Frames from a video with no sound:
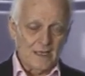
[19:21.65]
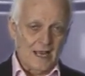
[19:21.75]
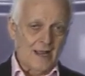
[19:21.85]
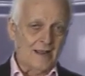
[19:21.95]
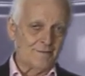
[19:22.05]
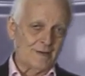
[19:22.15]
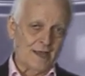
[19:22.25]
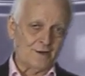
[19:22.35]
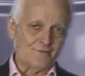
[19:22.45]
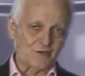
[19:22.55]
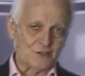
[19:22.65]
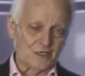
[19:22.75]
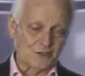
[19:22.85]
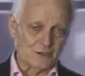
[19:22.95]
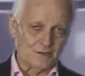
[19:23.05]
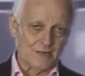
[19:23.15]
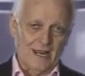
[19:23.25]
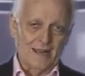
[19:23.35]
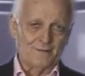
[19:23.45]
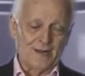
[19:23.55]
I am not a physician.
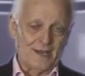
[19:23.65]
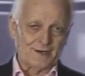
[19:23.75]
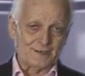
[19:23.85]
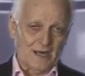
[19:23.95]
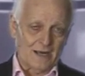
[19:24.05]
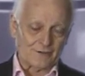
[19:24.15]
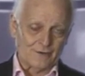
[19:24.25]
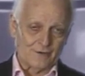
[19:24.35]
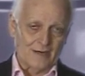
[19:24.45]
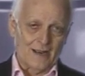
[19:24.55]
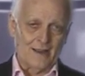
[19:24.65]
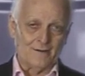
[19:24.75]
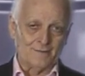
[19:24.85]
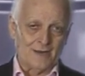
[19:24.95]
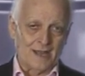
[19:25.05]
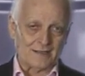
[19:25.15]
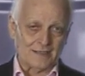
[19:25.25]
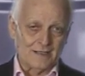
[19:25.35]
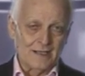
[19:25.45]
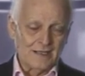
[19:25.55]
I am not a doctor. I am not
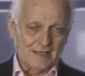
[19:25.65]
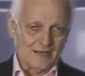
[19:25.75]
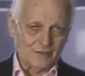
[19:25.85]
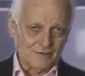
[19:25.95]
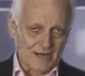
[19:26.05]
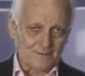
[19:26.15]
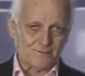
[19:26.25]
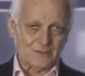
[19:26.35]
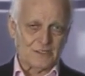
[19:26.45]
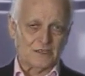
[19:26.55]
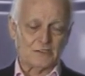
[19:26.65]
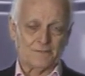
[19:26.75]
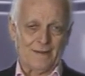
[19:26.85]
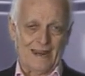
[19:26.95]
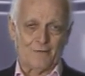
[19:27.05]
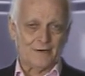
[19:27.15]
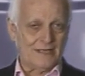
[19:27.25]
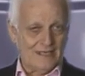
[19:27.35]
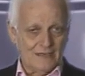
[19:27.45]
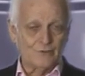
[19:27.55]
the, I do not possess the power to
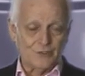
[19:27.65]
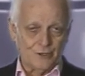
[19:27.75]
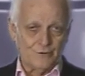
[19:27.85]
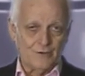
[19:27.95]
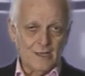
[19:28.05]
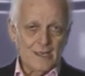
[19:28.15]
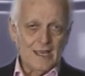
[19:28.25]
heal you.